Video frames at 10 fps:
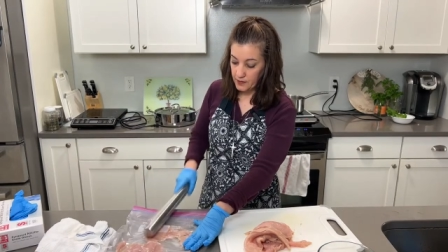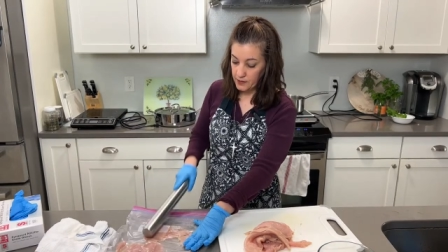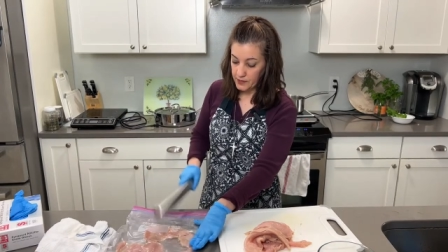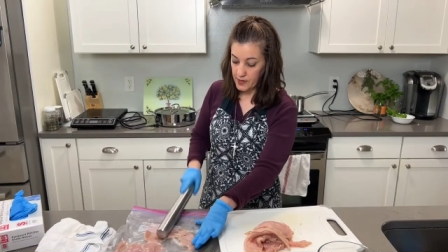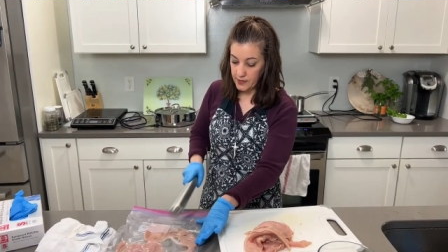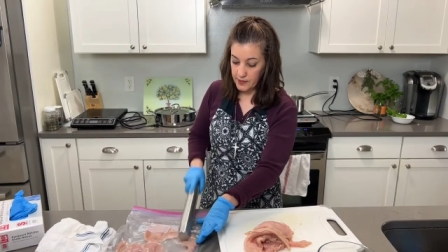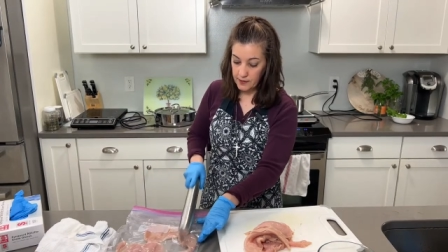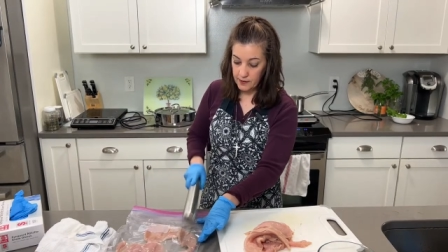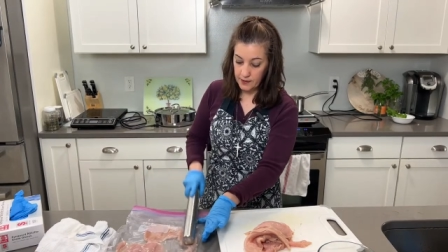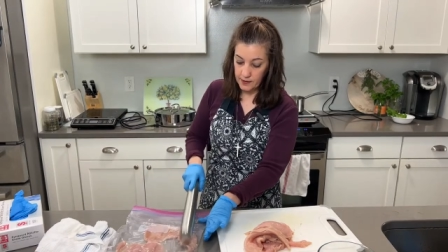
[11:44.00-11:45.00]
just kind of
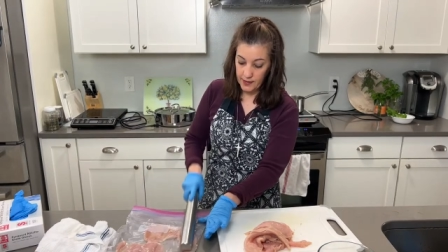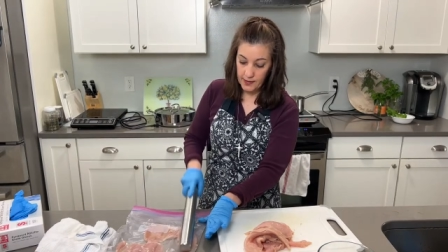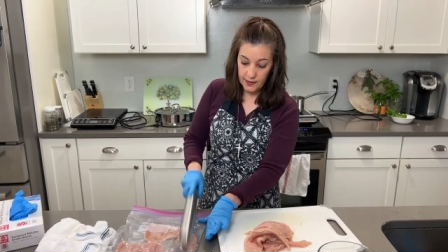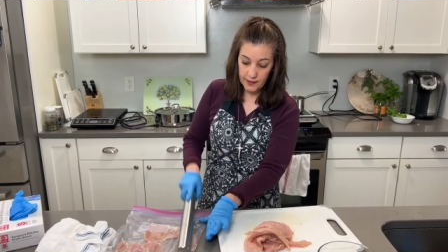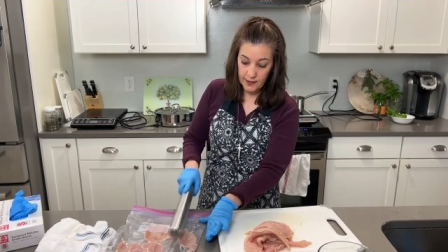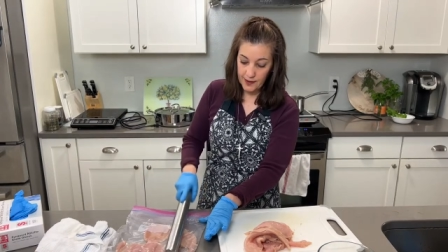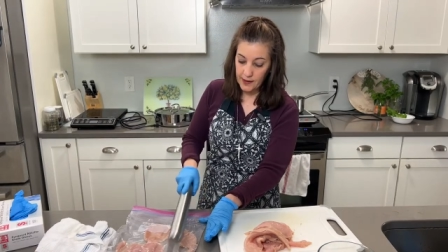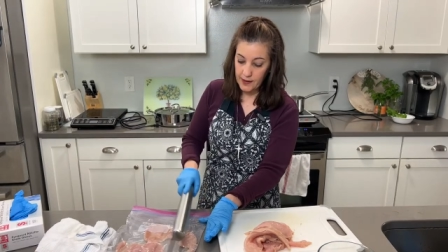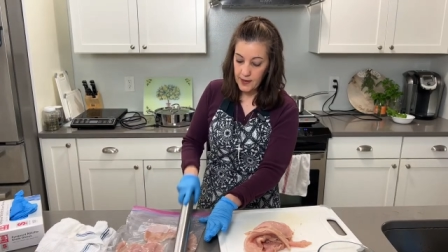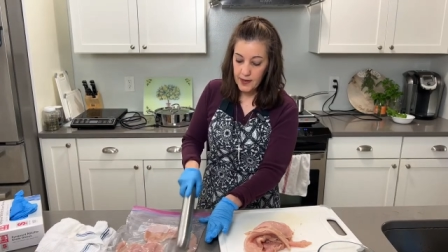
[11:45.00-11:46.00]
hit it.
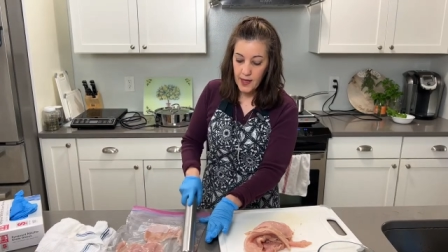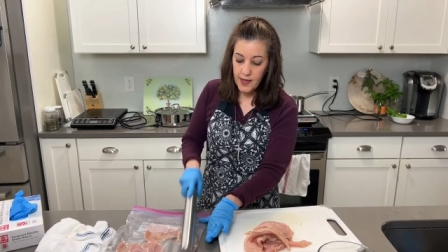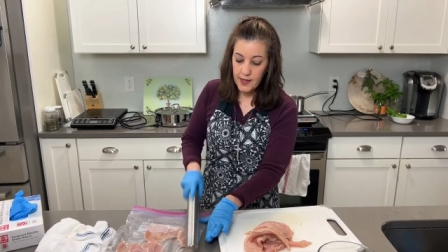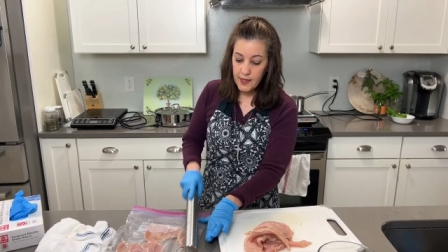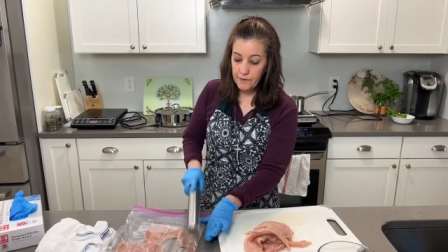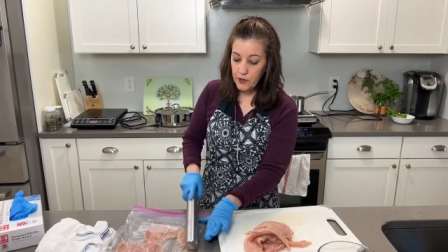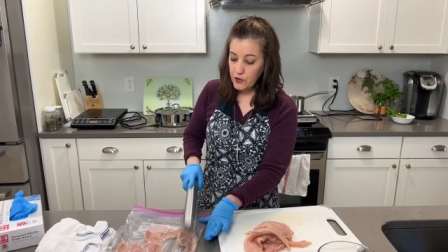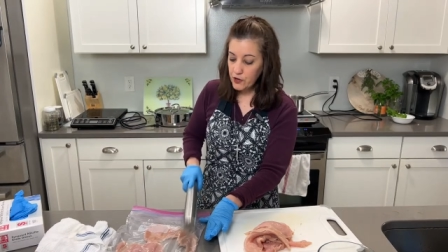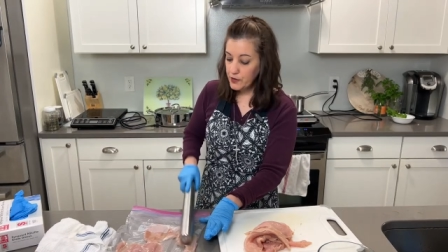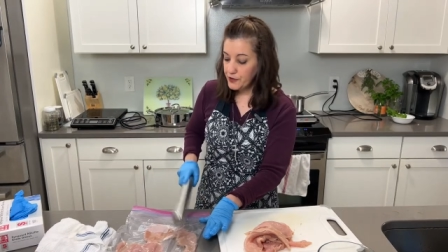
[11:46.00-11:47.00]
If
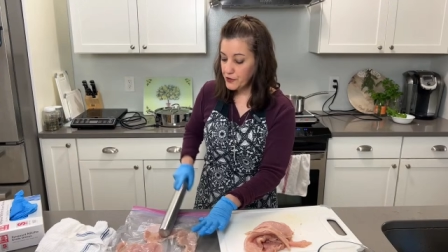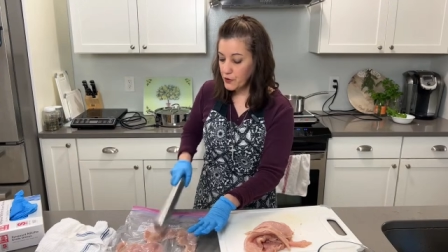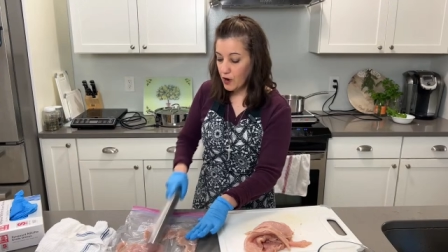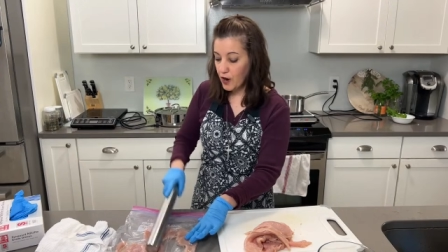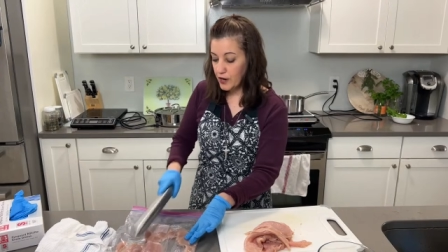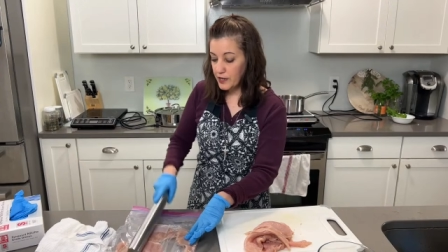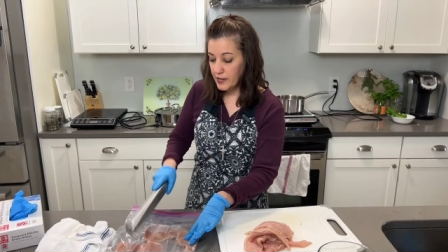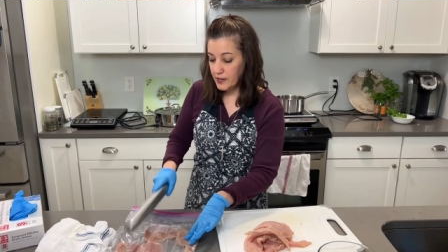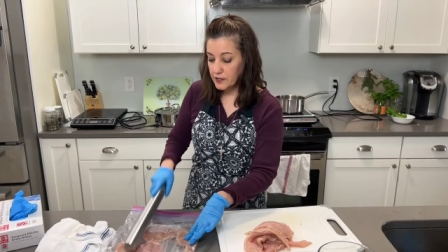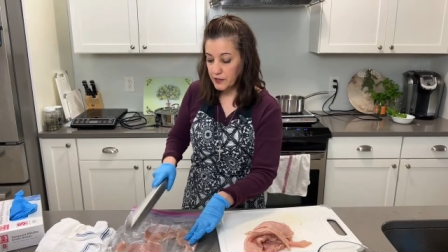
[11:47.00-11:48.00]
you do it too hard, you
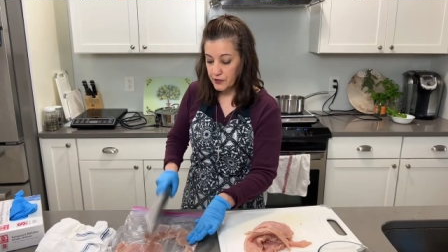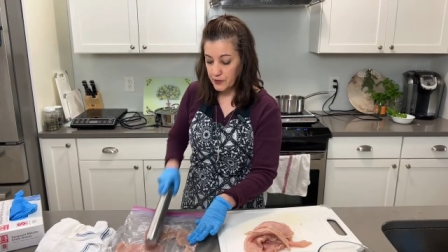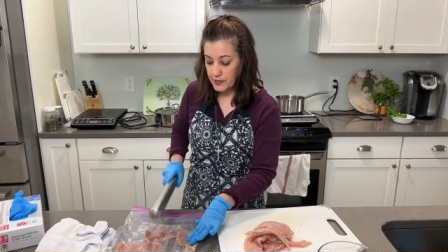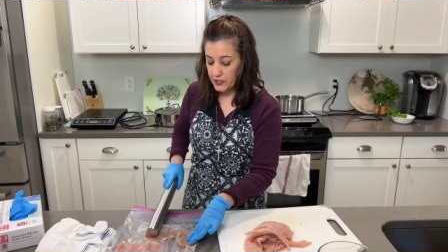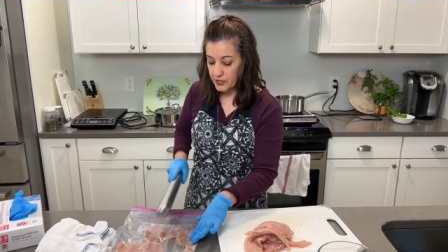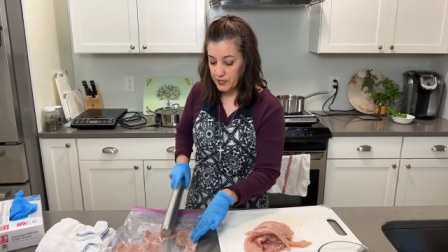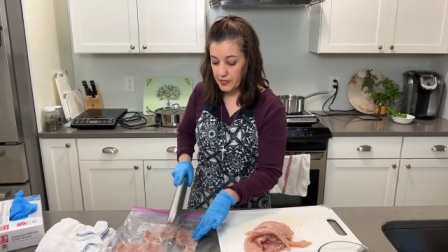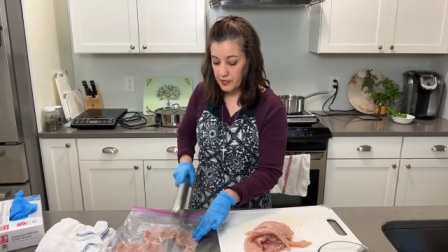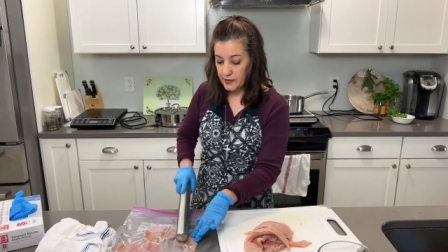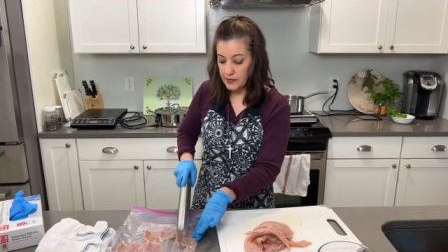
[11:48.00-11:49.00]
get a little too anxious,
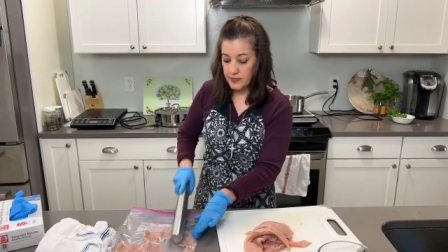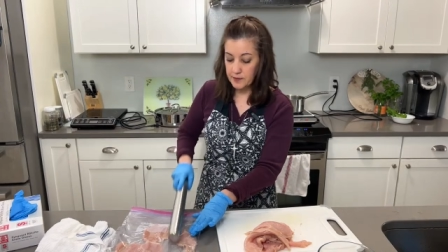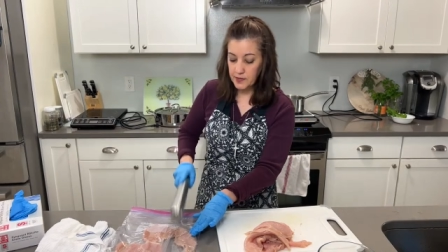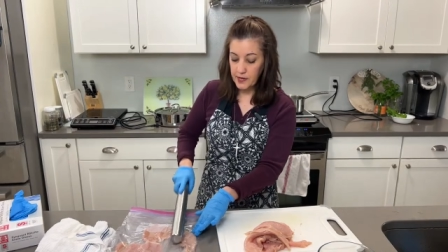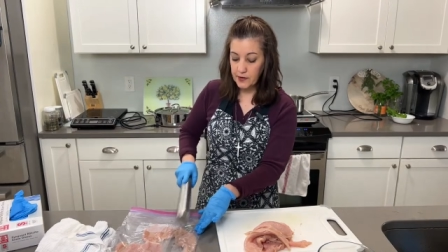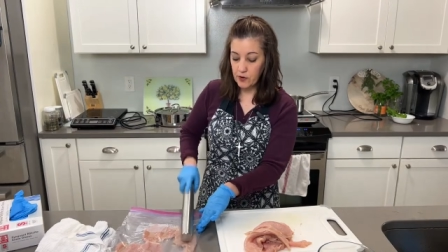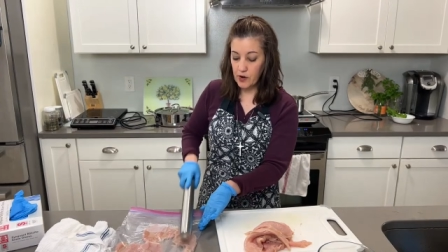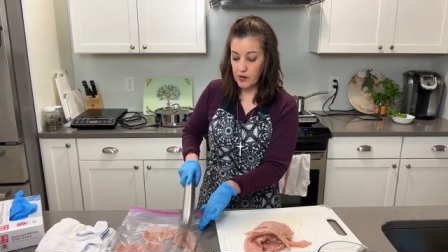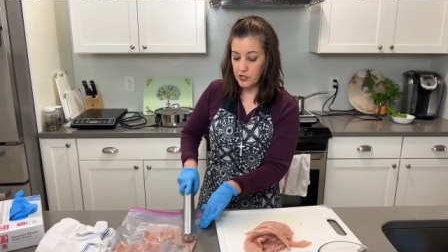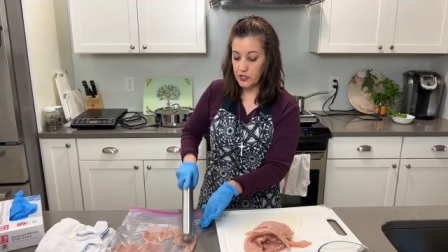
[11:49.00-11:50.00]
taking out some of that
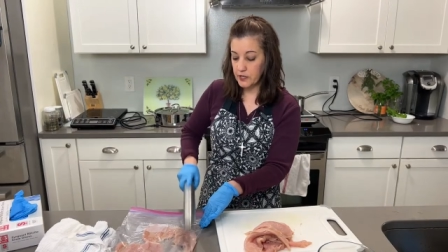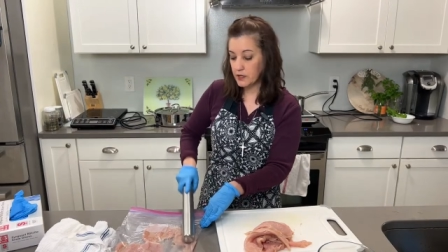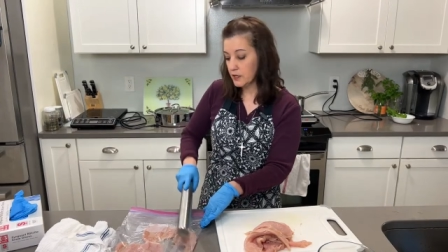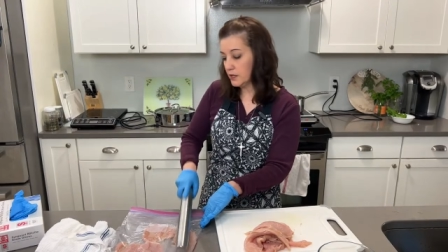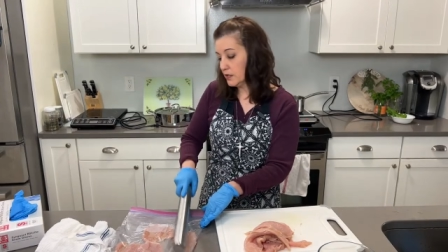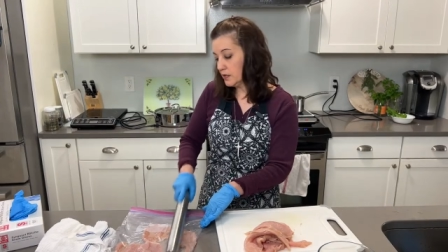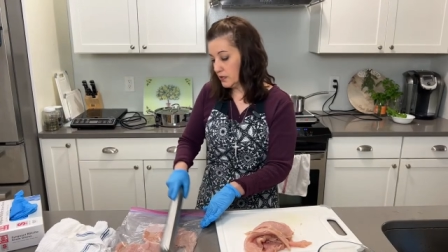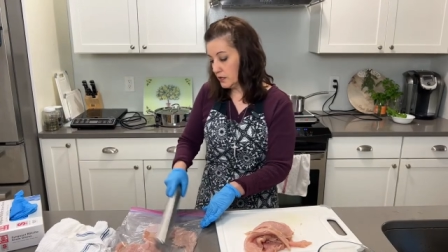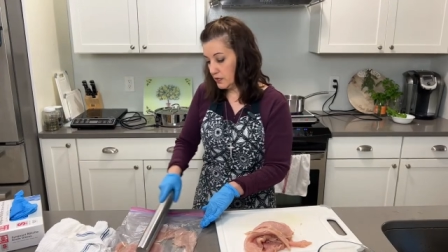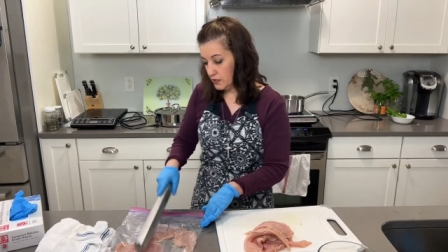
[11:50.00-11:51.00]
aggression.
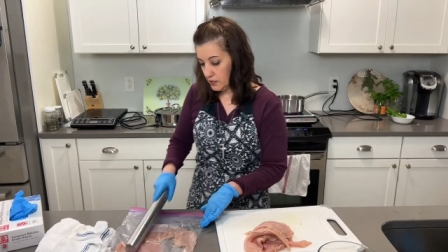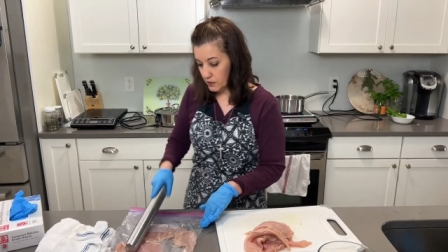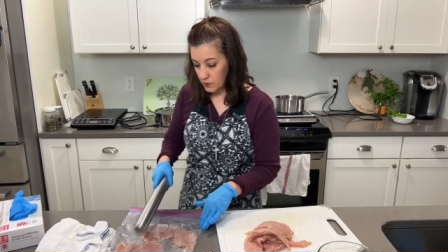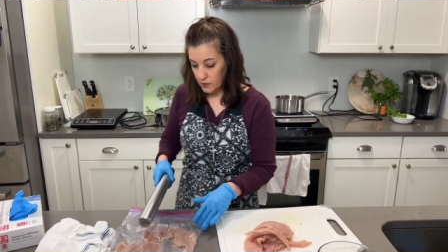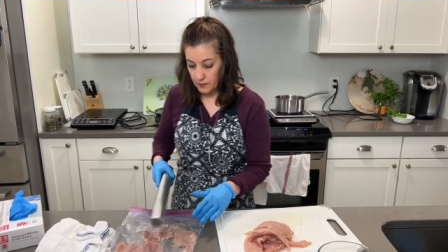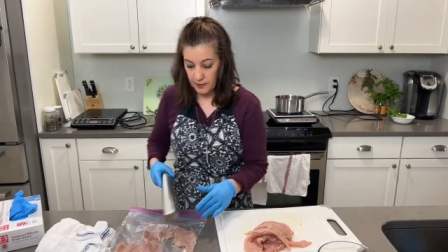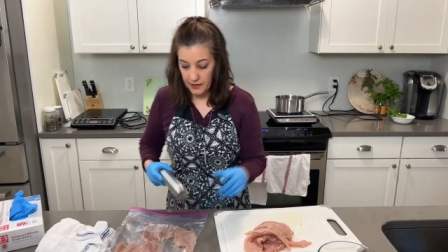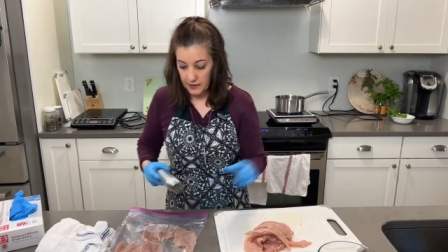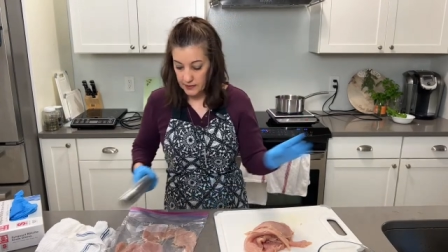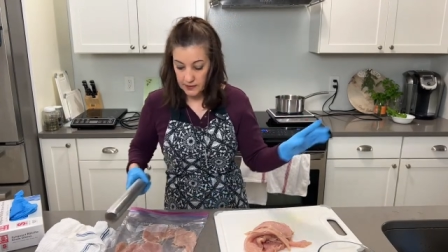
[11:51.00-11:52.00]
Don't worry
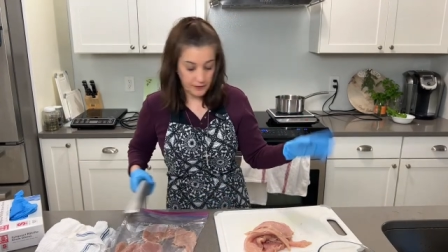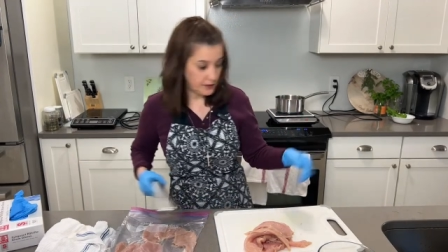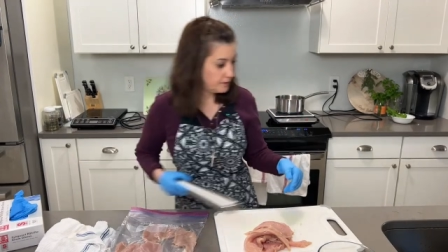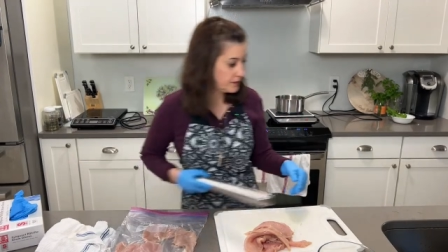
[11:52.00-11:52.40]
about it if it